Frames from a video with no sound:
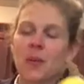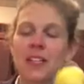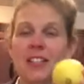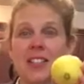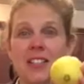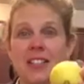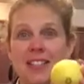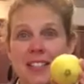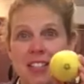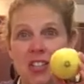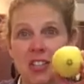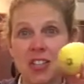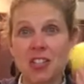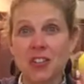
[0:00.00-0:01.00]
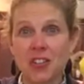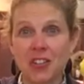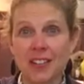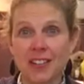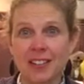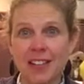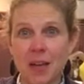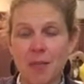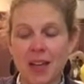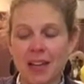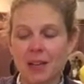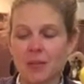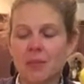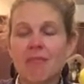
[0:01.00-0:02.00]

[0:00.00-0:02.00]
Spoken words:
which is the ginger and the lemon.